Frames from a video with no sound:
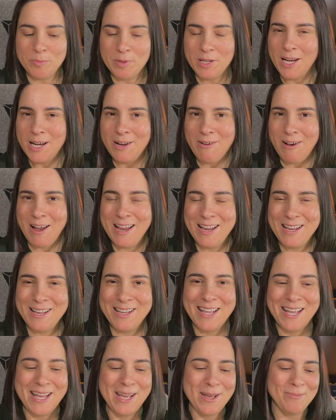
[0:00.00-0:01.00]
But anyway,
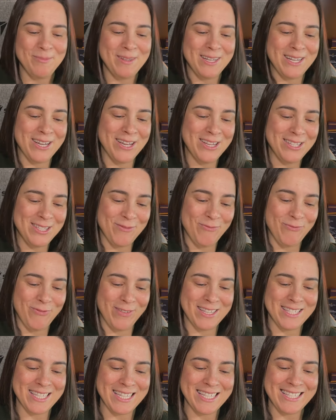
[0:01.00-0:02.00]
because the
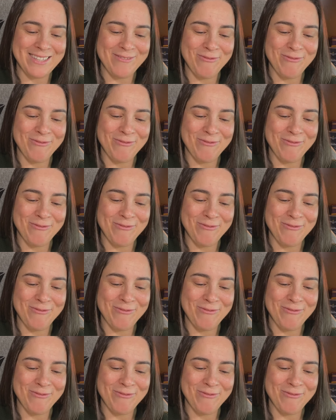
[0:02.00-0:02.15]
physics